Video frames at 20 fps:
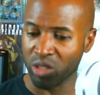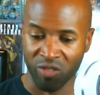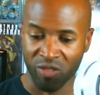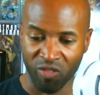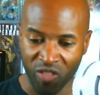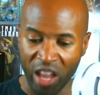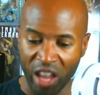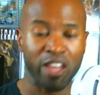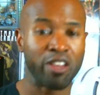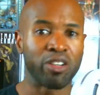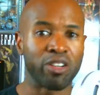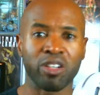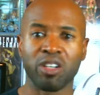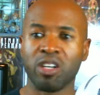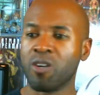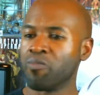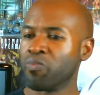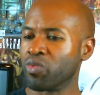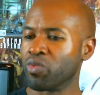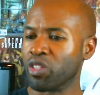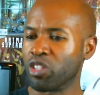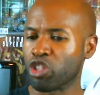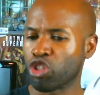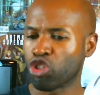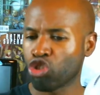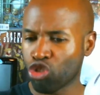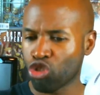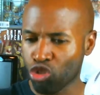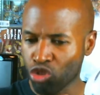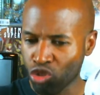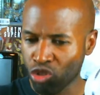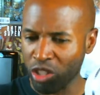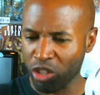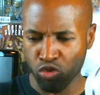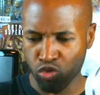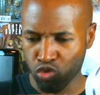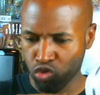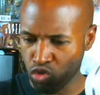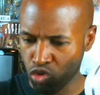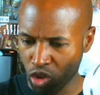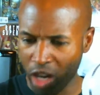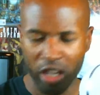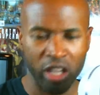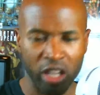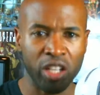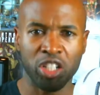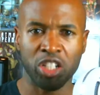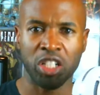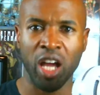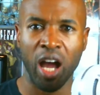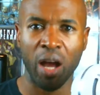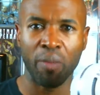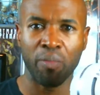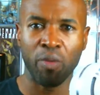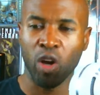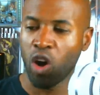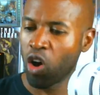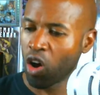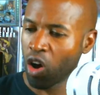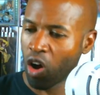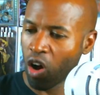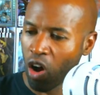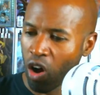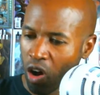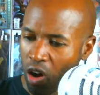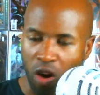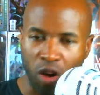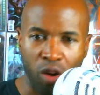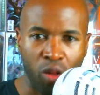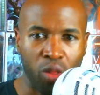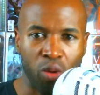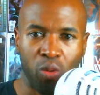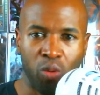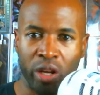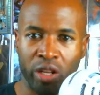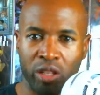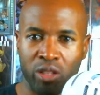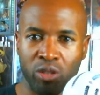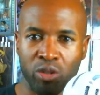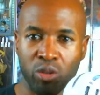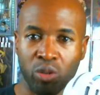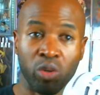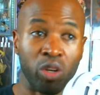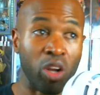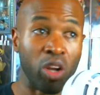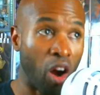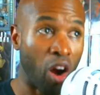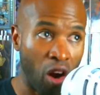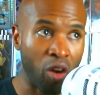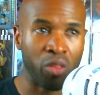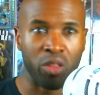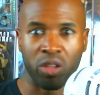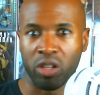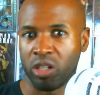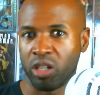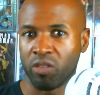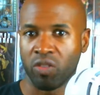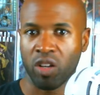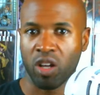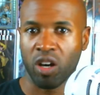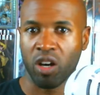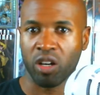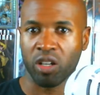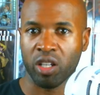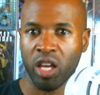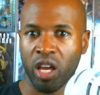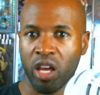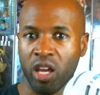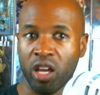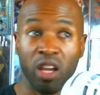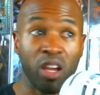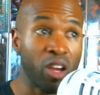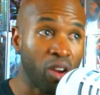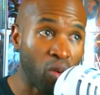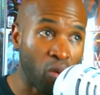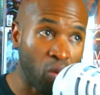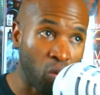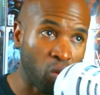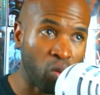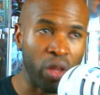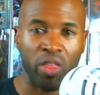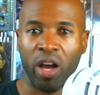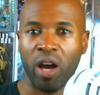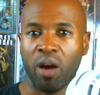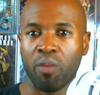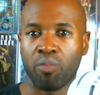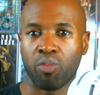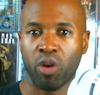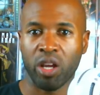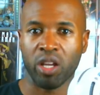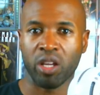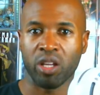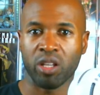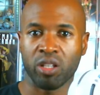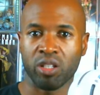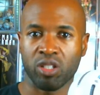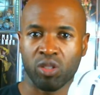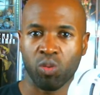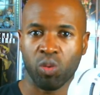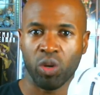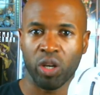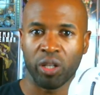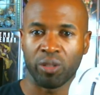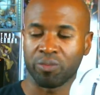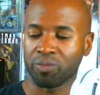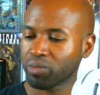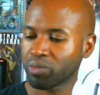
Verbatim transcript: Vader just wrecking shop all the way through, all the live long day, without breaking a sweat.